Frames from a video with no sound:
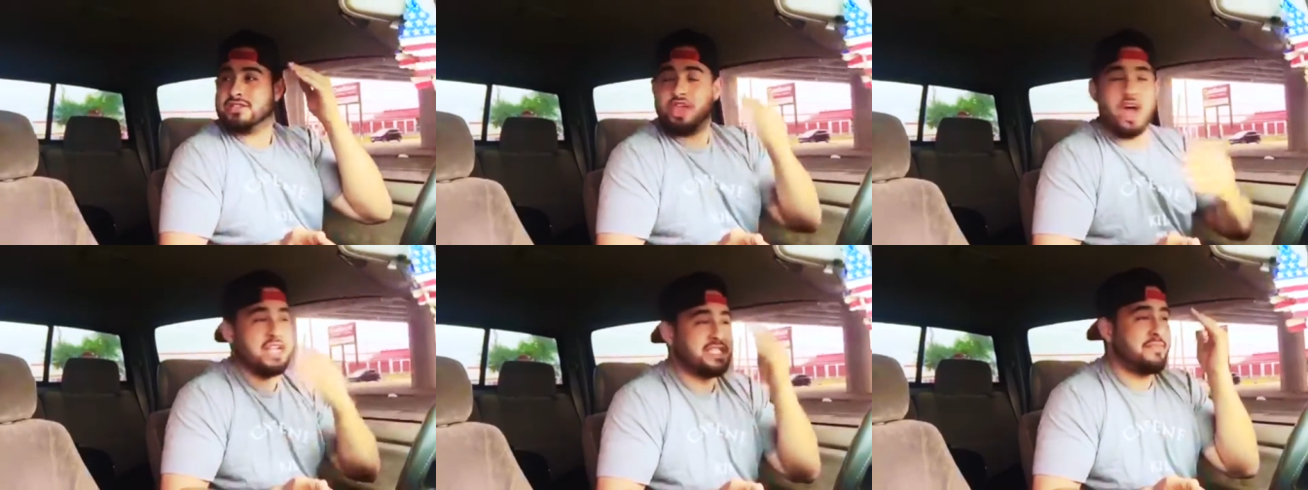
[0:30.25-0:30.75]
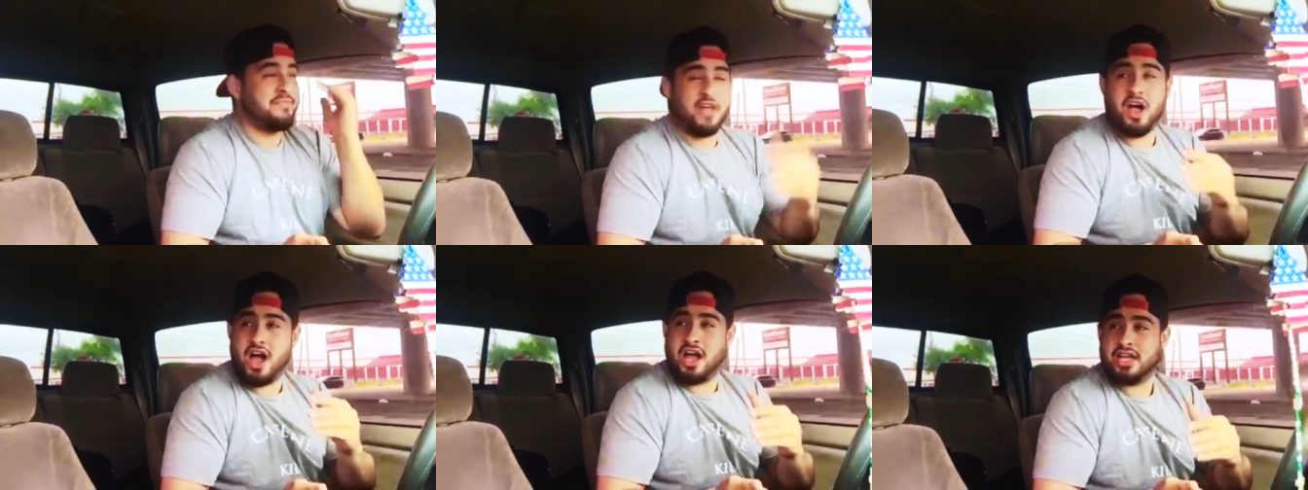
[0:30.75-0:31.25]
launch a
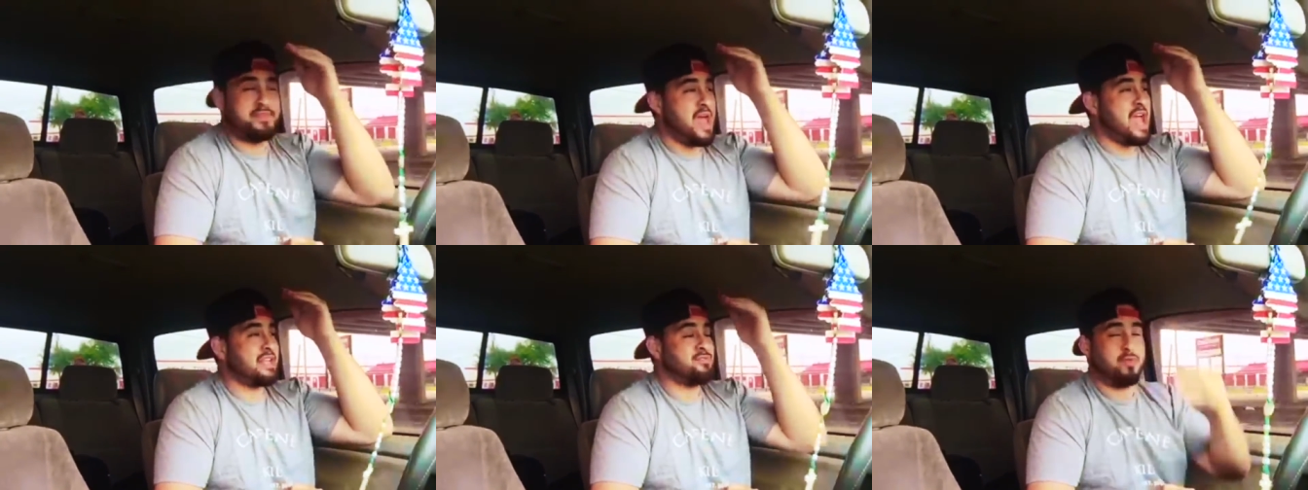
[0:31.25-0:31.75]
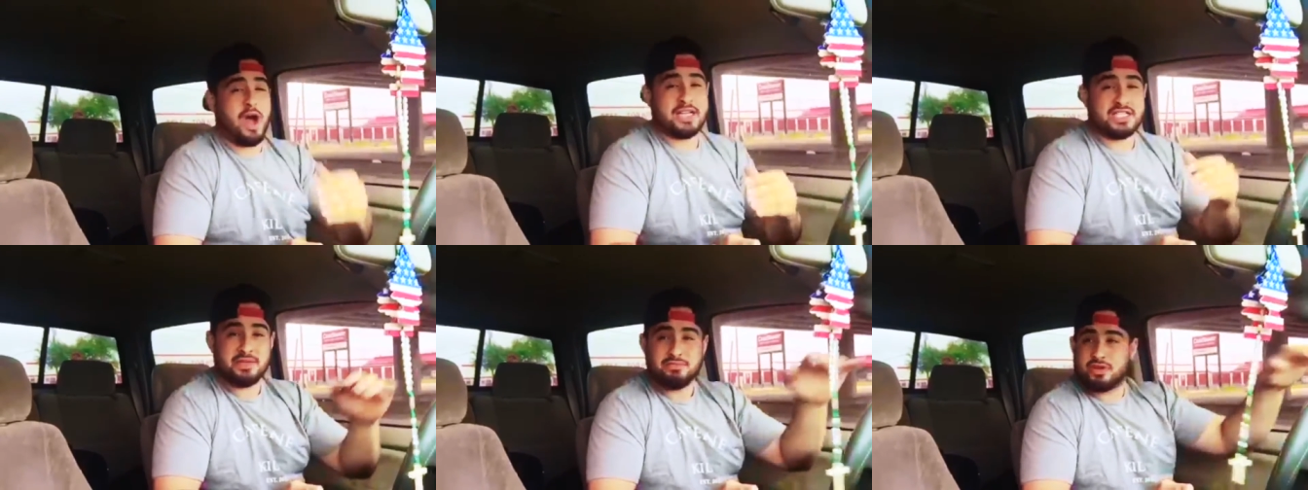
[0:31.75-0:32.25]
vlog and
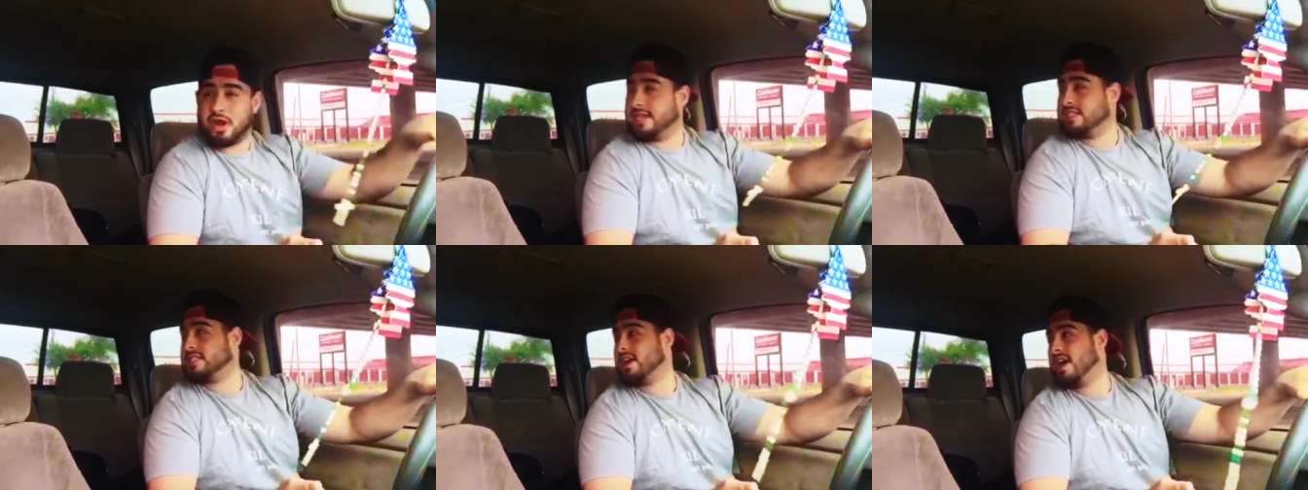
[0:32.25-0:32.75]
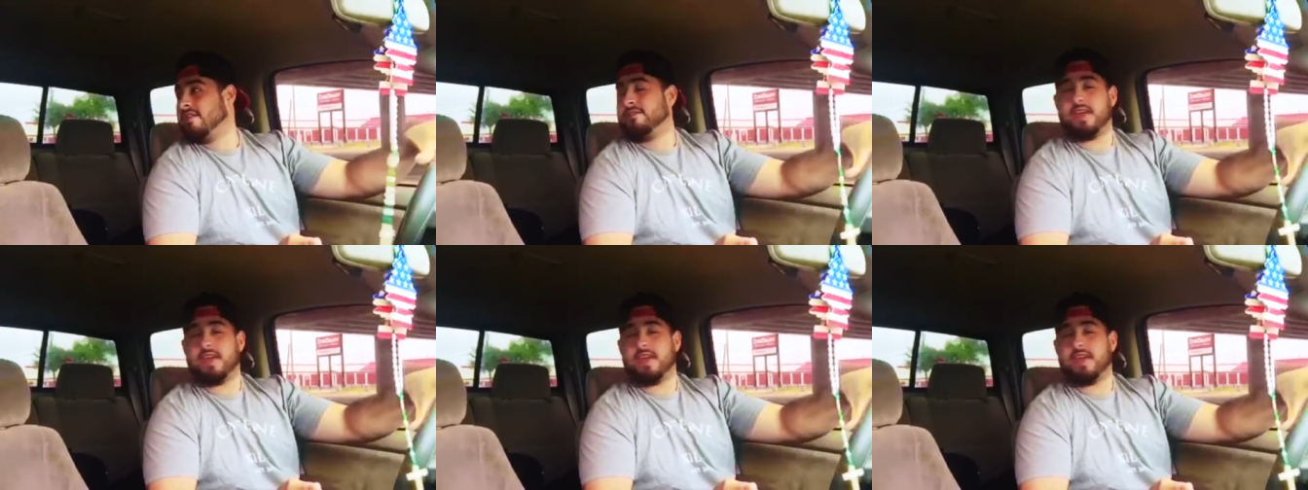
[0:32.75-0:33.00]
watch some great stuff.